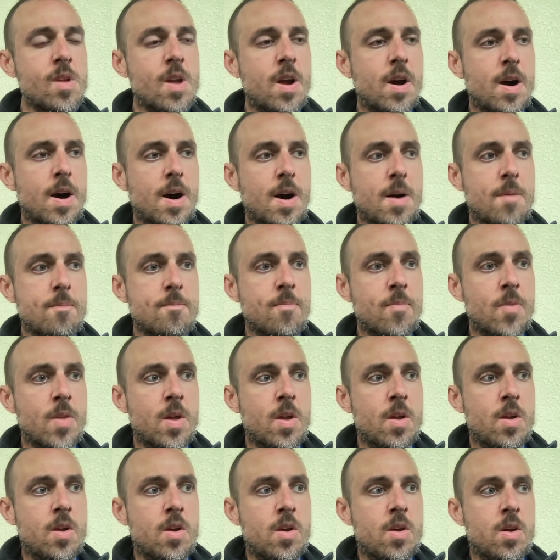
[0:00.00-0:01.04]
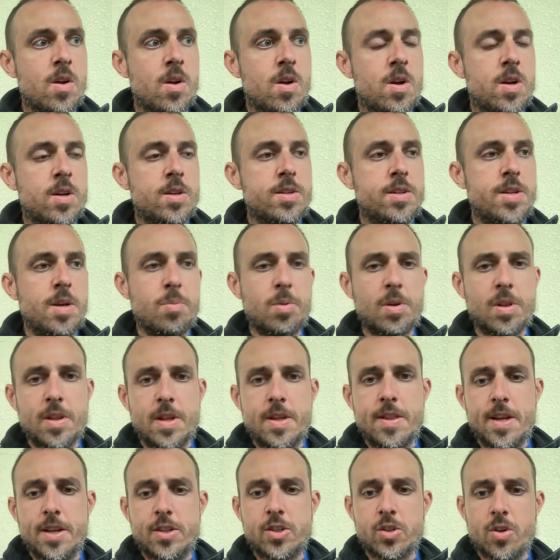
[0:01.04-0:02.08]
um,
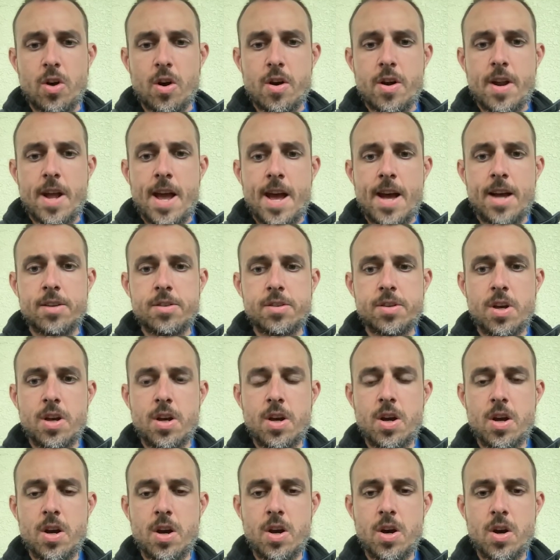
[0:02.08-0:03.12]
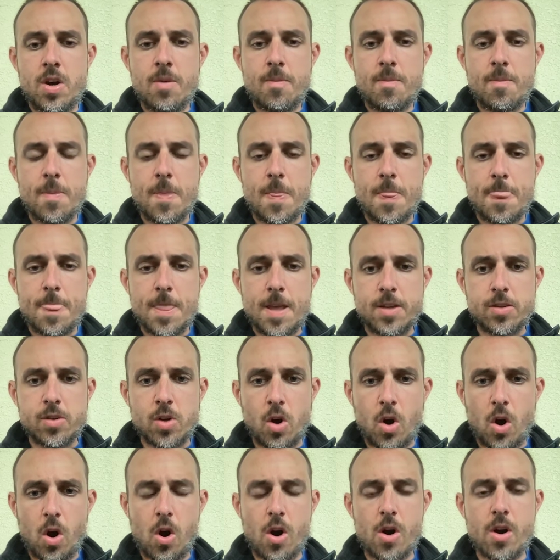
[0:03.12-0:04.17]
typically they start as
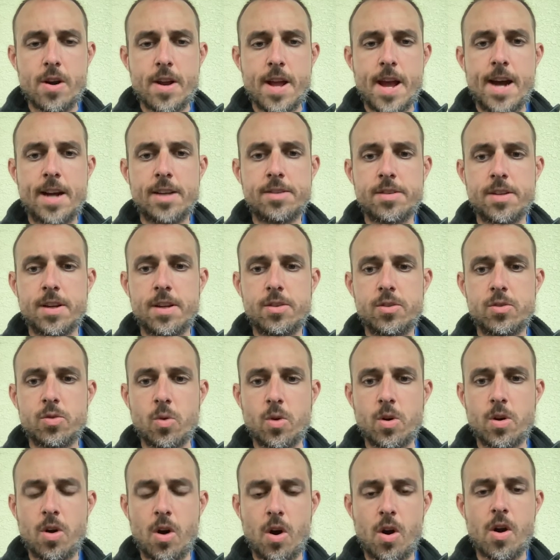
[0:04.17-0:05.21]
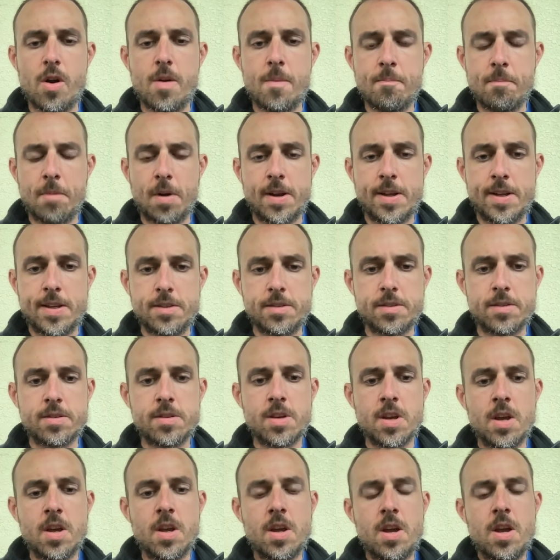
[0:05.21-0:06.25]
hard assets or hard monies,
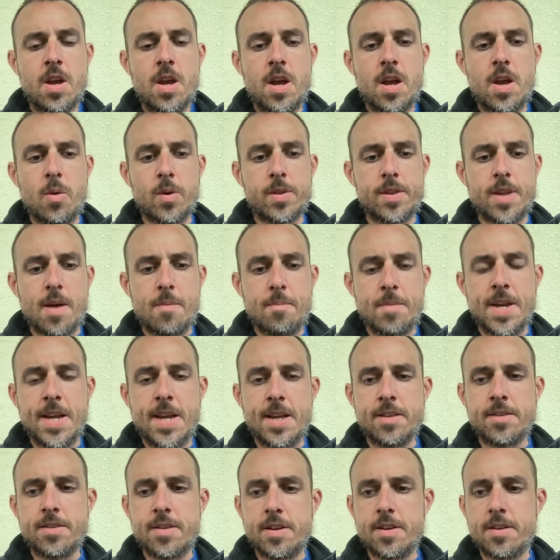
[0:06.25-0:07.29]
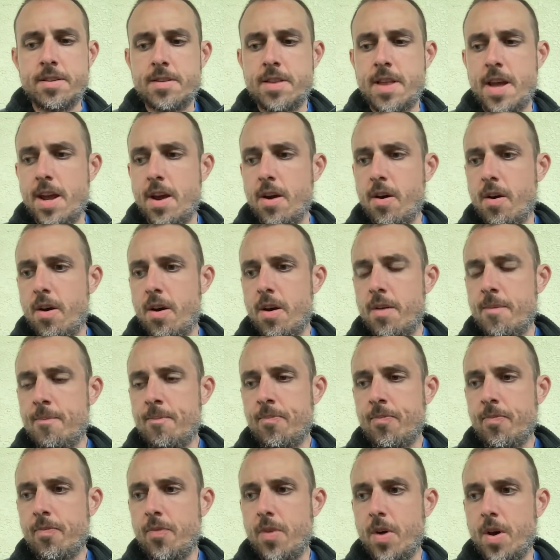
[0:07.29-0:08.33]
and what that means is they are
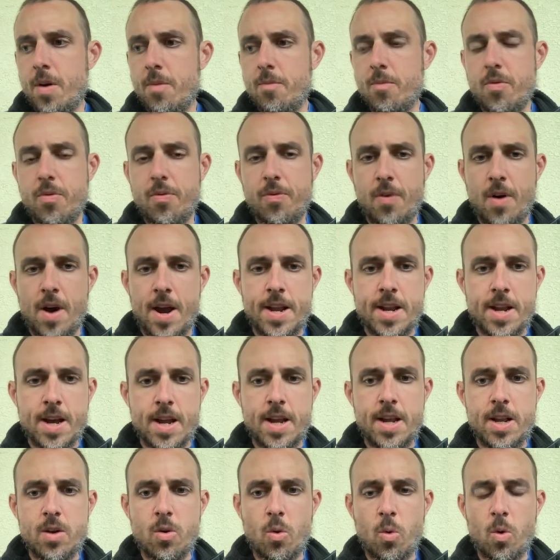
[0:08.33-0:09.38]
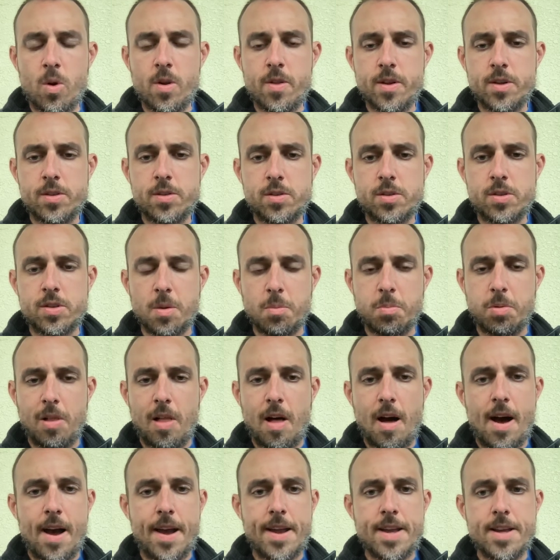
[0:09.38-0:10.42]
finite, or the
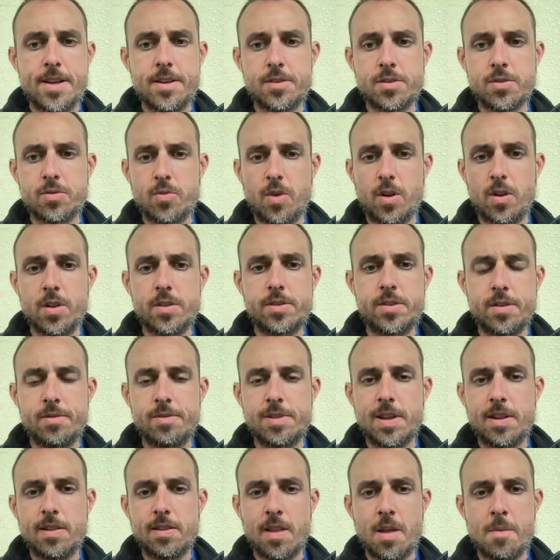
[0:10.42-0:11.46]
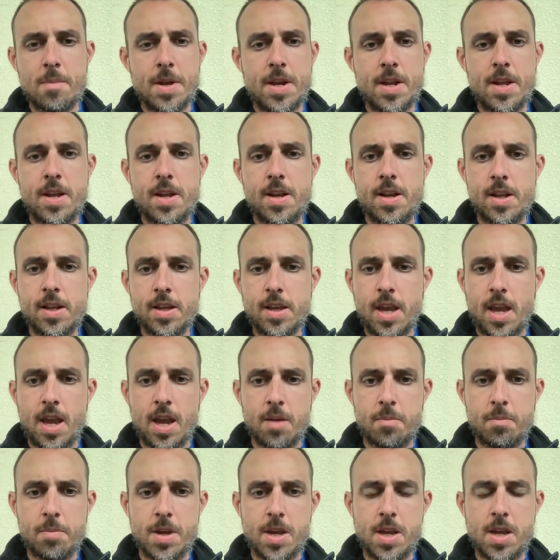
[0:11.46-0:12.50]
supply is relatively limited and
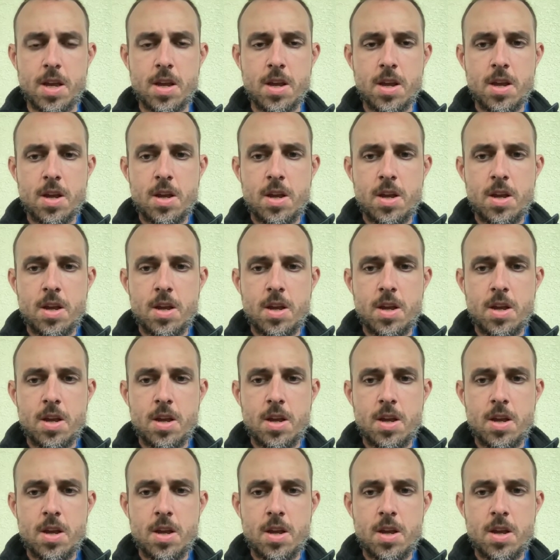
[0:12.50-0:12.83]
can't be